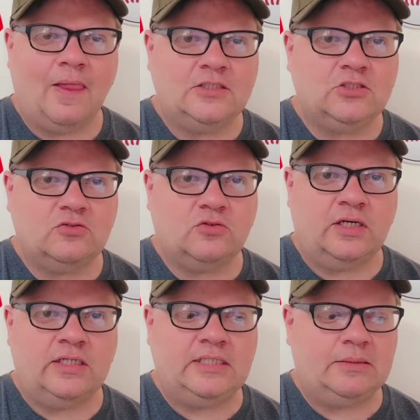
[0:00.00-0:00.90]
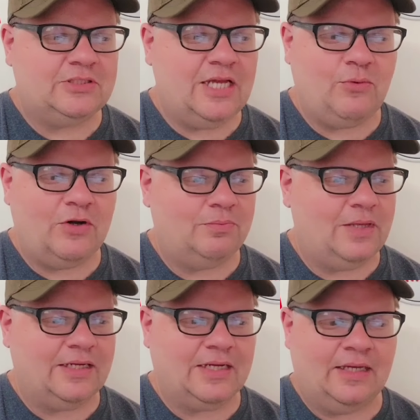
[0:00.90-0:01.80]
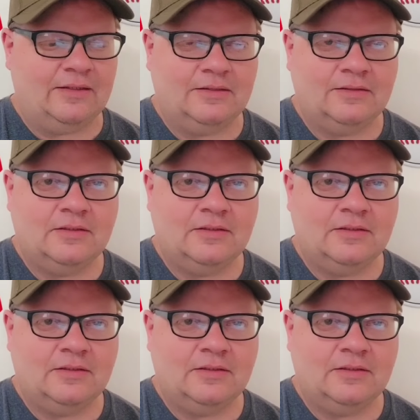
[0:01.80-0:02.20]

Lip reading: This goes for any team. Stay away from that guy.